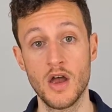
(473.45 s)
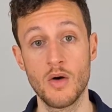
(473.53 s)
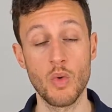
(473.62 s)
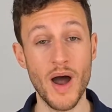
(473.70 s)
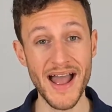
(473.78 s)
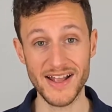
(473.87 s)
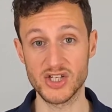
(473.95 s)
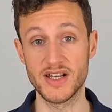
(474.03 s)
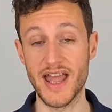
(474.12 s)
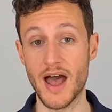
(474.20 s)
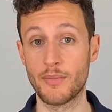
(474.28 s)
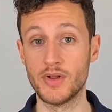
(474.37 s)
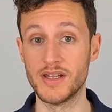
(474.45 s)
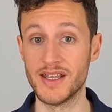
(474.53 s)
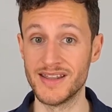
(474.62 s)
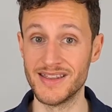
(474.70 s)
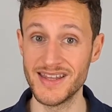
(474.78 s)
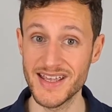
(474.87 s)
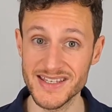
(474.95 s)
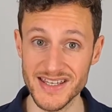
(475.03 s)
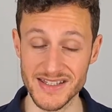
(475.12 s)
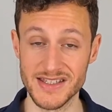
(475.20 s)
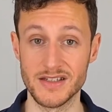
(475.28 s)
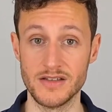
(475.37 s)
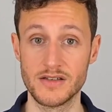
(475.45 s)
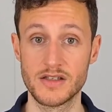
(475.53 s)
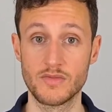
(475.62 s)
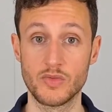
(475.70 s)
What actually happened in this instance